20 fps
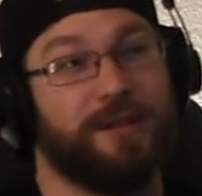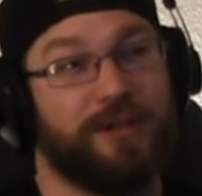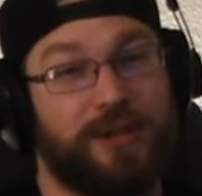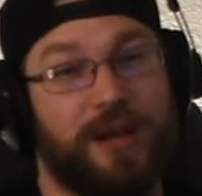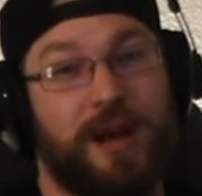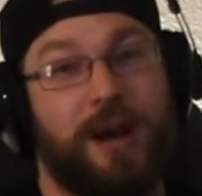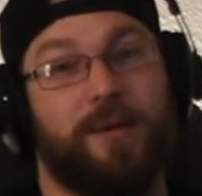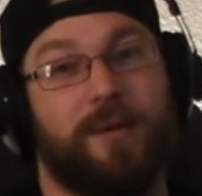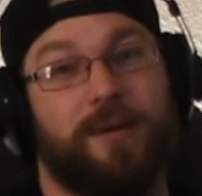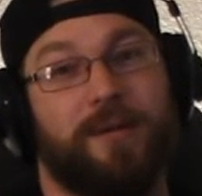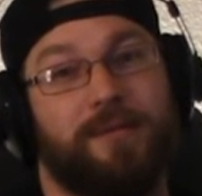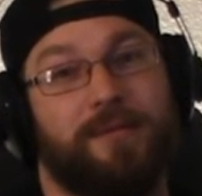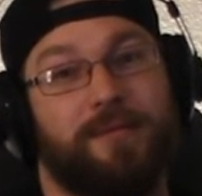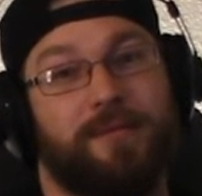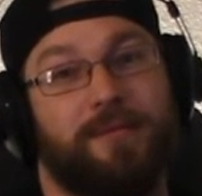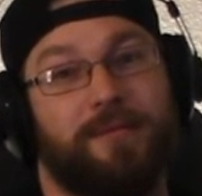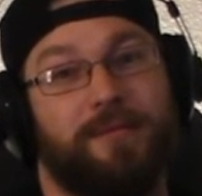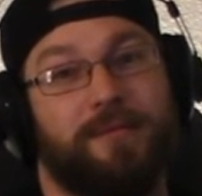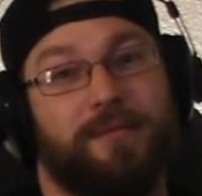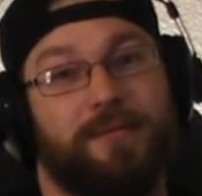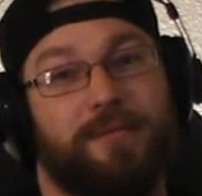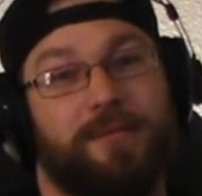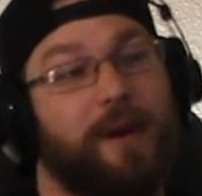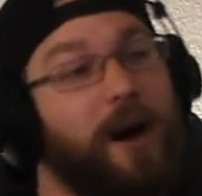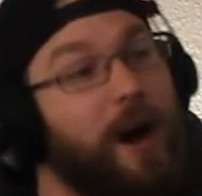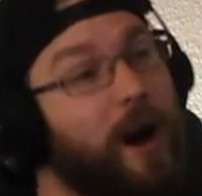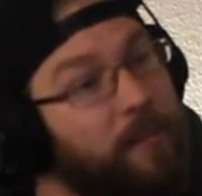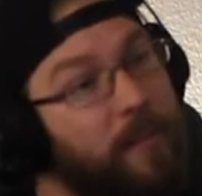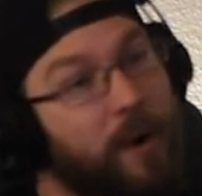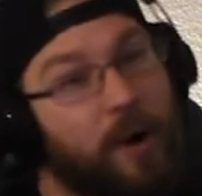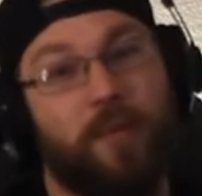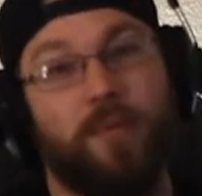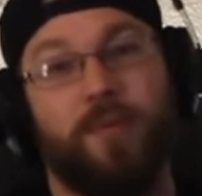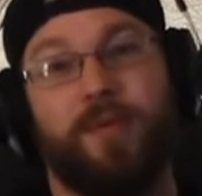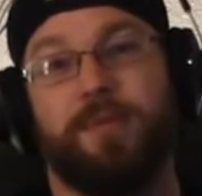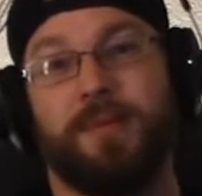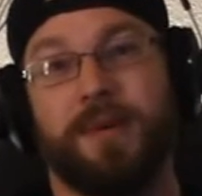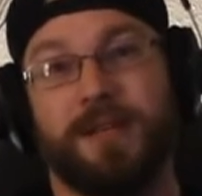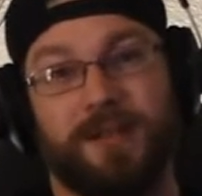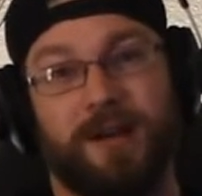shower. I bone
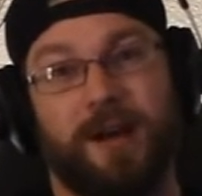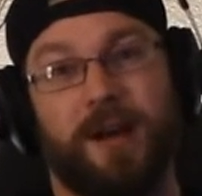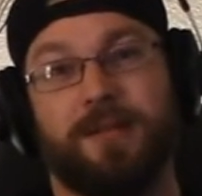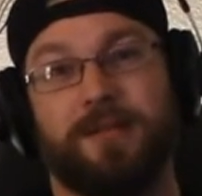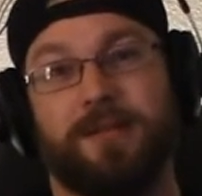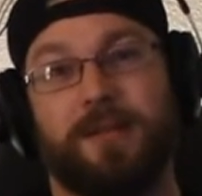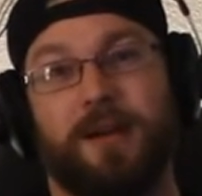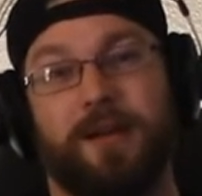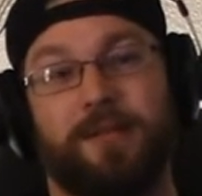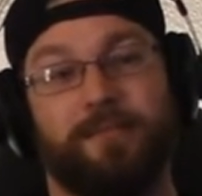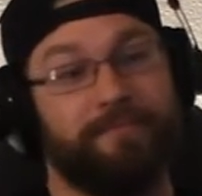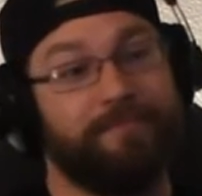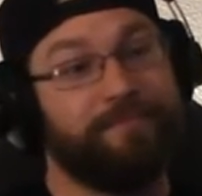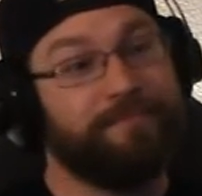with my socks on.